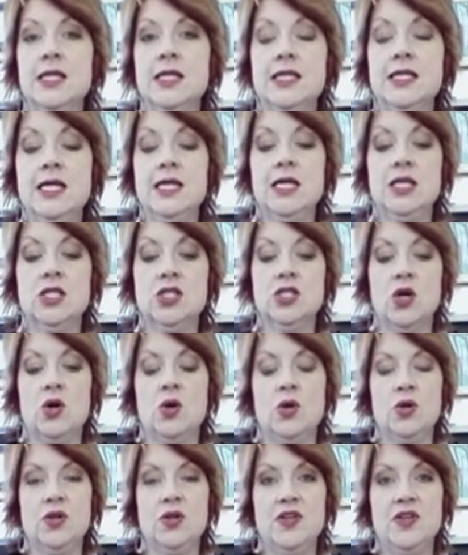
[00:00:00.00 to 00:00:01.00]
needing to
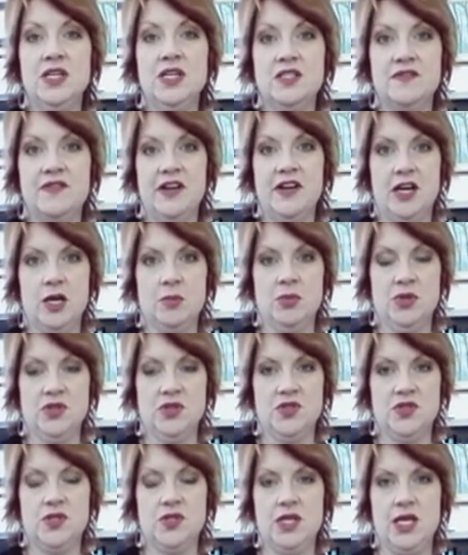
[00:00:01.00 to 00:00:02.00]
hold these
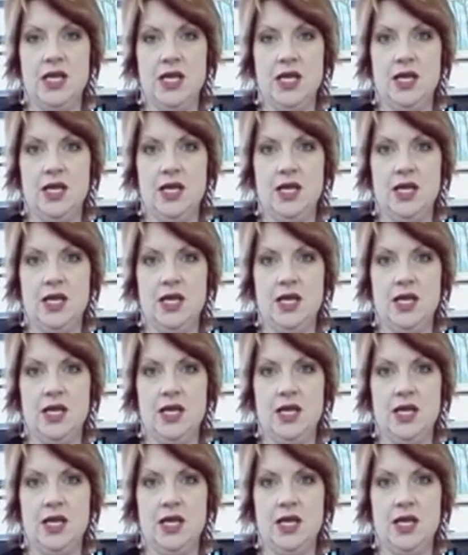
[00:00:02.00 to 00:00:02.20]
variables,